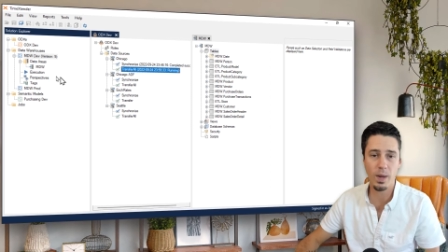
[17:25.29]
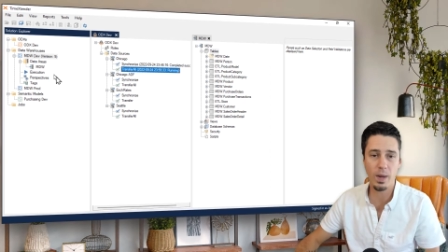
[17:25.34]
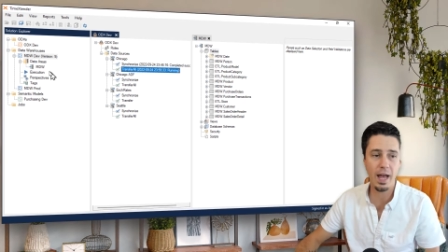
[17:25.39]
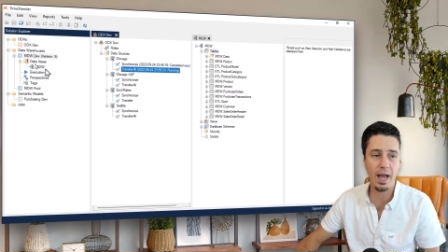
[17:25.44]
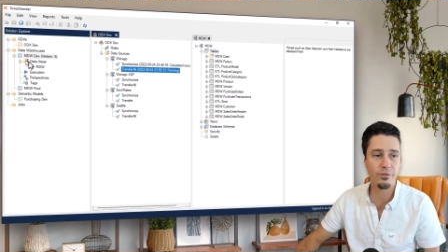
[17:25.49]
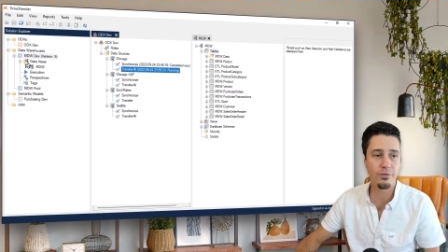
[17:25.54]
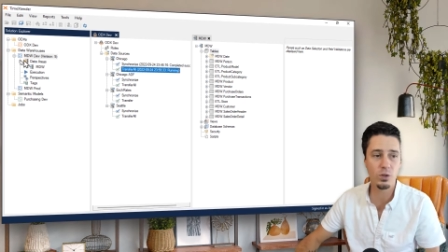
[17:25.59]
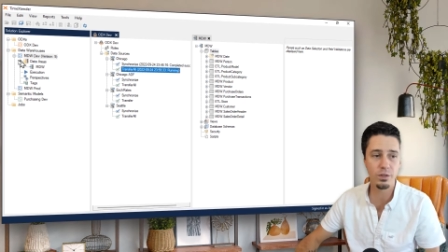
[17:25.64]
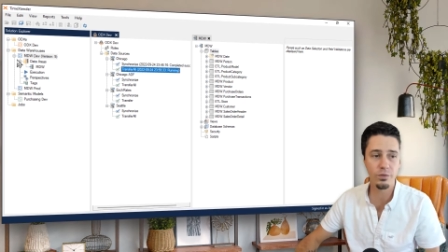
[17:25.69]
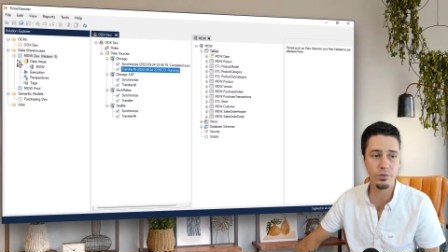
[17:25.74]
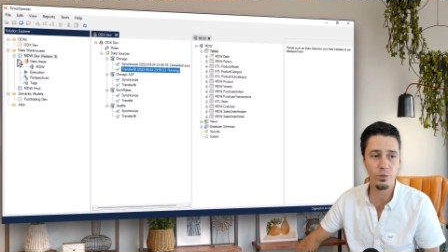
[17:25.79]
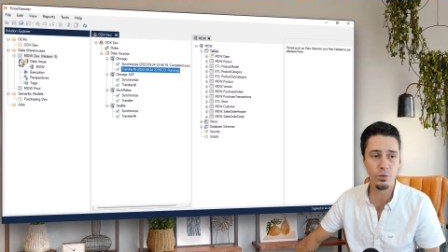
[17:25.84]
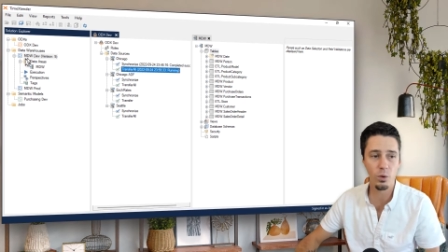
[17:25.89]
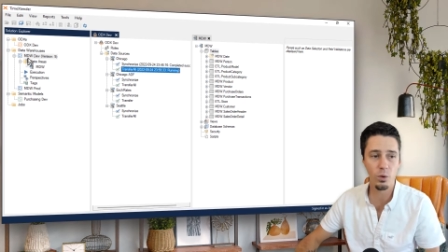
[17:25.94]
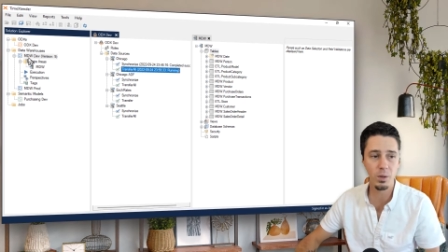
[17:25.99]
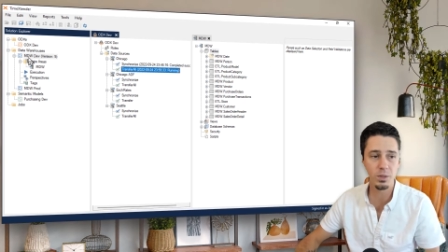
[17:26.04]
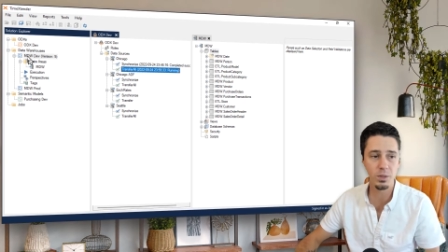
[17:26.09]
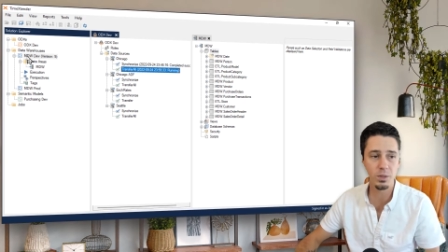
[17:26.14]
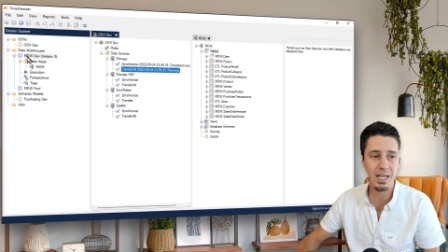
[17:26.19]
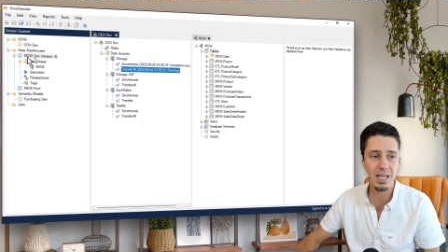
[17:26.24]
First and
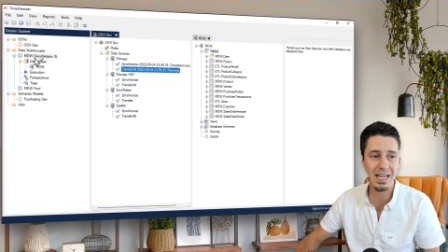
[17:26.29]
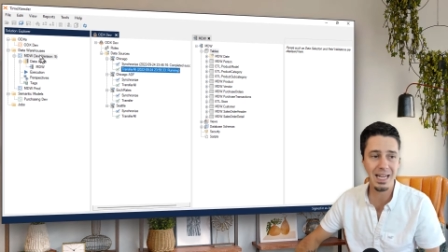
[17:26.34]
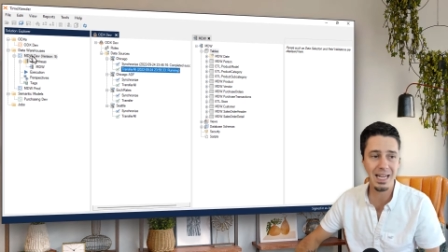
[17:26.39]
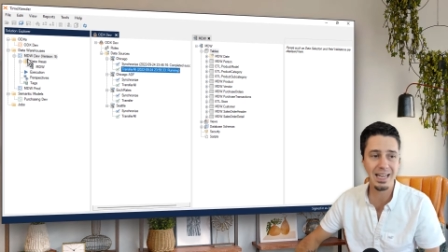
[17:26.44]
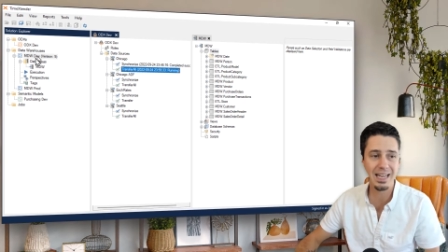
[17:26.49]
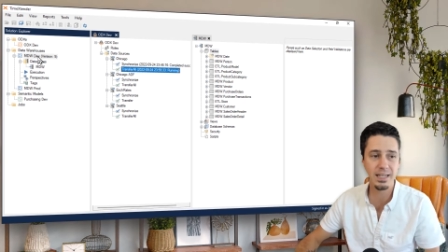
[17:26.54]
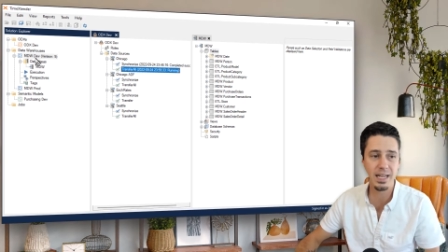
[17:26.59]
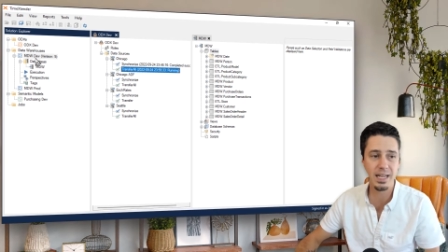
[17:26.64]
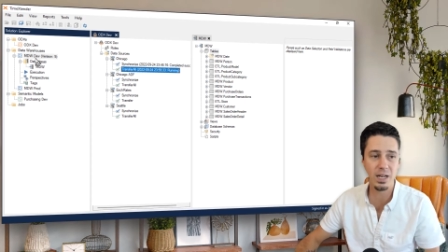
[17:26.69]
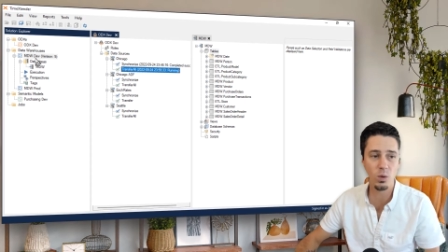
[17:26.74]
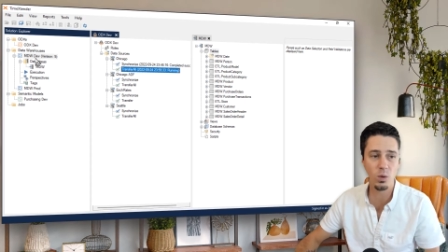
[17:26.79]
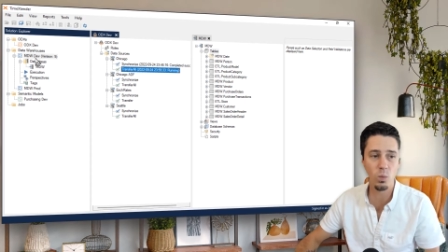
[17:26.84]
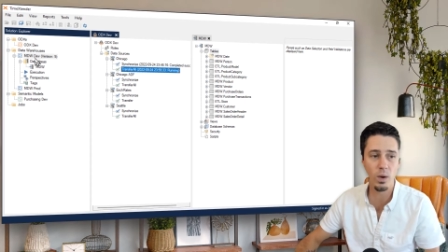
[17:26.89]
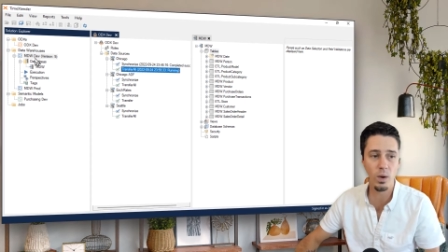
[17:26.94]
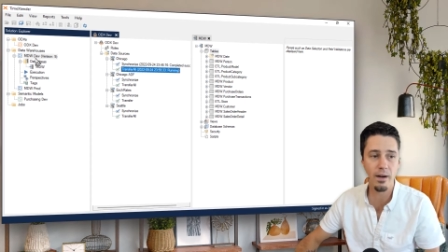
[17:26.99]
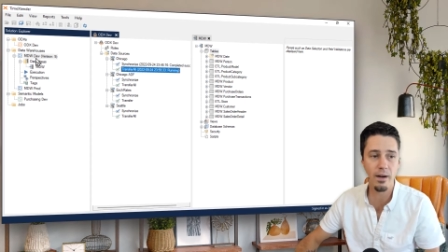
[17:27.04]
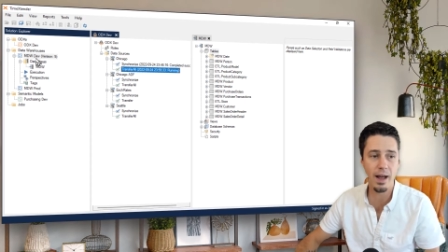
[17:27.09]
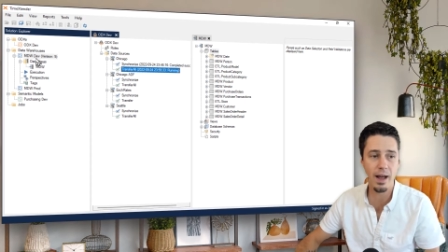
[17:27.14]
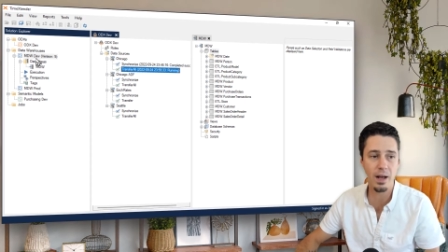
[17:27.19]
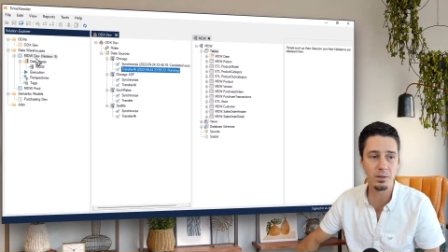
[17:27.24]
foremost, in data
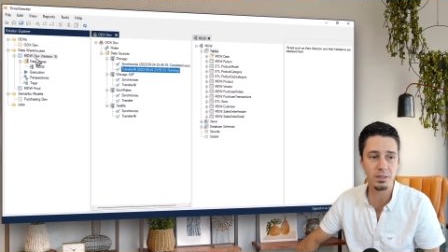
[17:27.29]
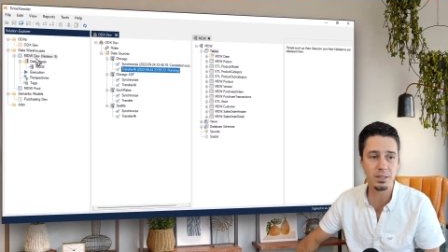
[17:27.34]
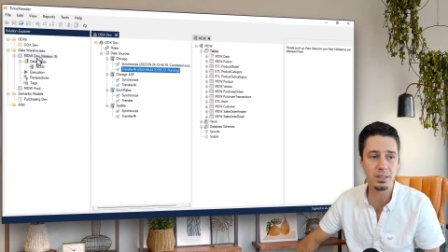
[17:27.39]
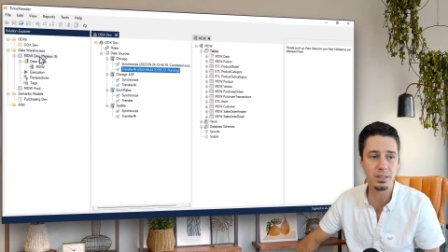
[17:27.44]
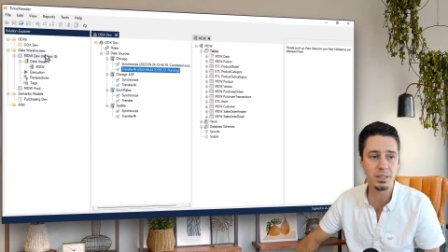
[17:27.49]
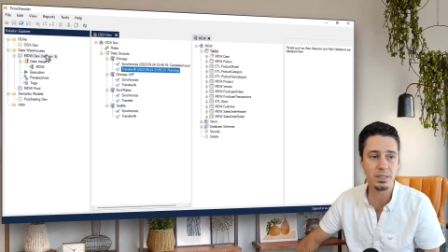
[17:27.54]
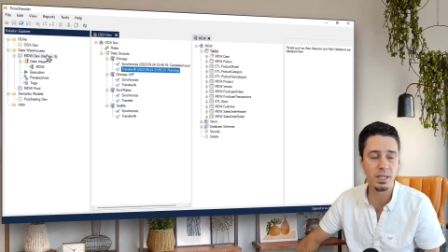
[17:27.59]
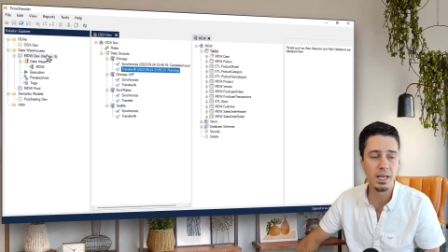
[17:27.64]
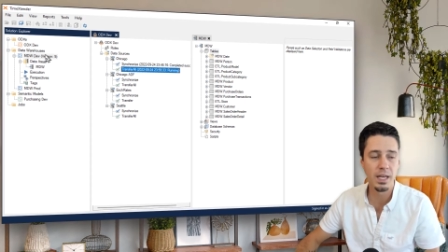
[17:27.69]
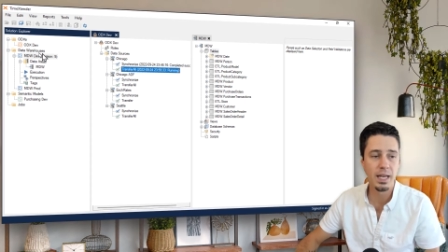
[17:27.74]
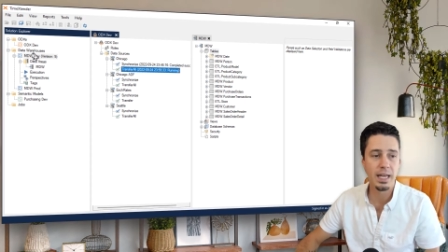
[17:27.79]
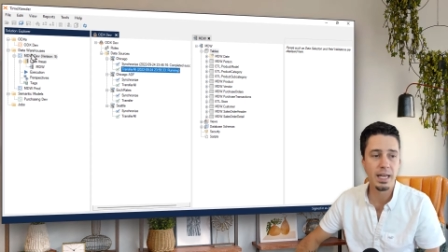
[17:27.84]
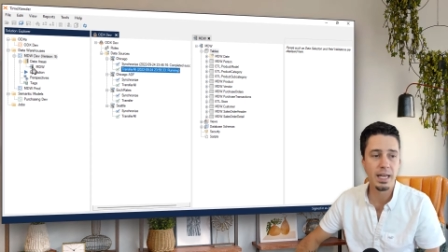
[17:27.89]
warehouses